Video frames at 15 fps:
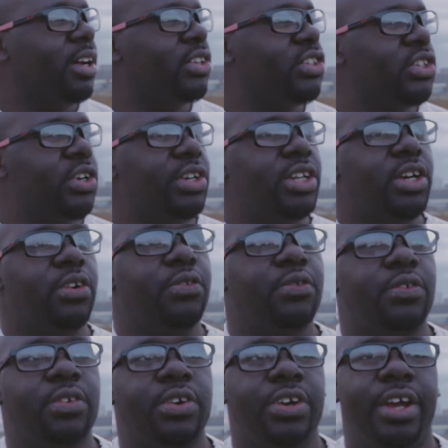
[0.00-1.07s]
journey of
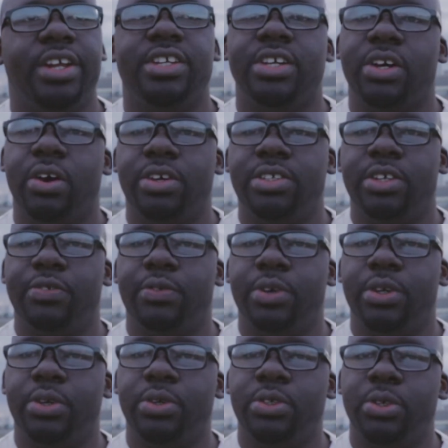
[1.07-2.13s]
creating content for
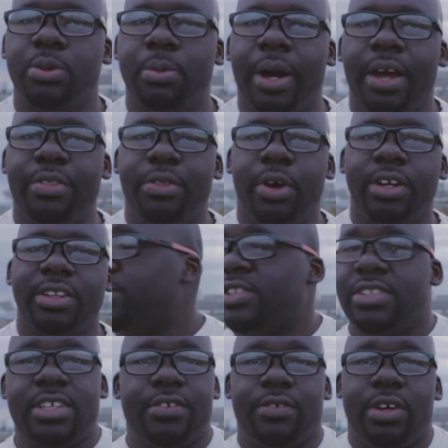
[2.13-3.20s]
YouTube, I thought
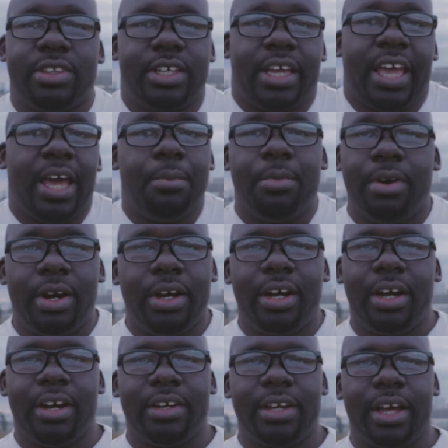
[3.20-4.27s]
since I've got the
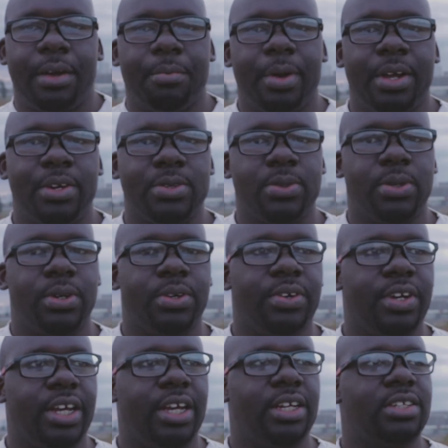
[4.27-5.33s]
camera, I might as well
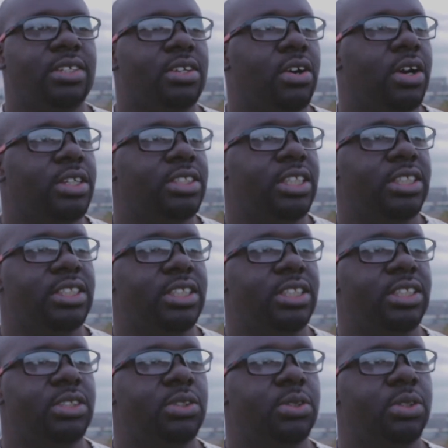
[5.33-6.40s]
create content and
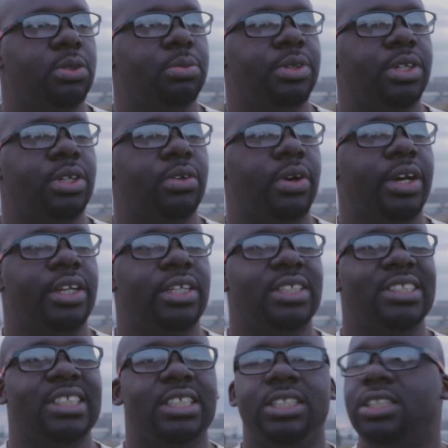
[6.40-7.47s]
it'll be quite
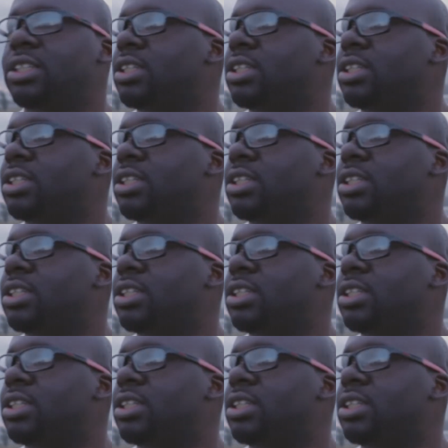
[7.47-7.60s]
easy.